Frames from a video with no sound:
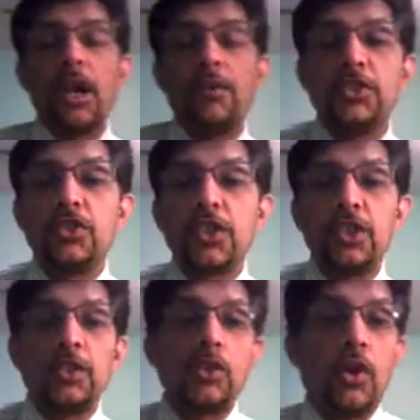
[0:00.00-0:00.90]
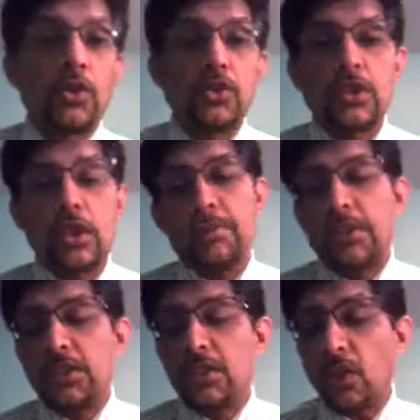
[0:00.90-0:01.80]
which really cost,
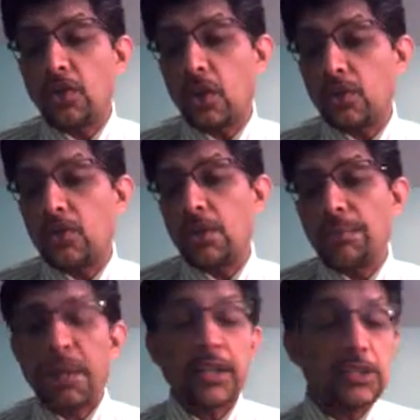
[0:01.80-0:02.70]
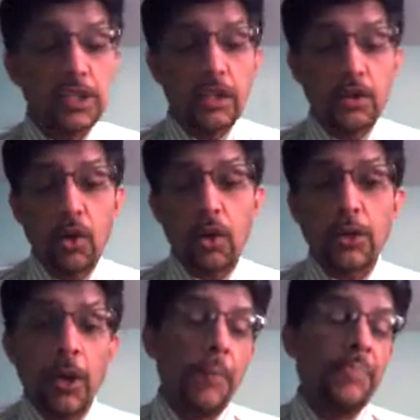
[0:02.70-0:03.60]
did not cost Pakistan a lot,
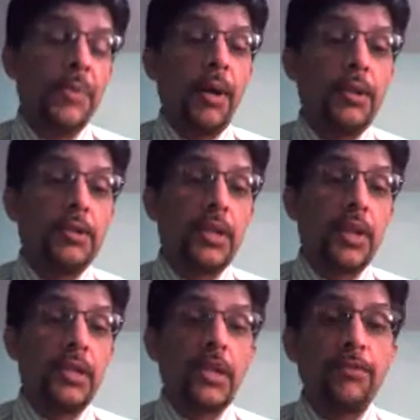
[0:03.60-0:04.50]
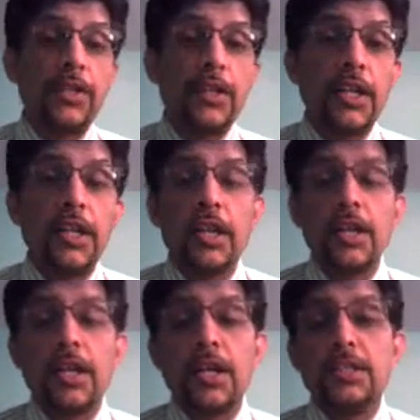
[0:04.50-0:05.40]
but definitely
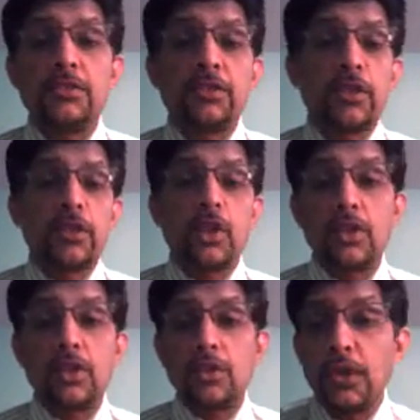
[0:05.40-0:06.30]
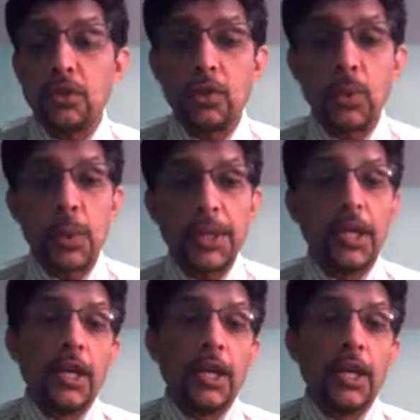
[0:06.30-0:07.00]
this was not the way to do it.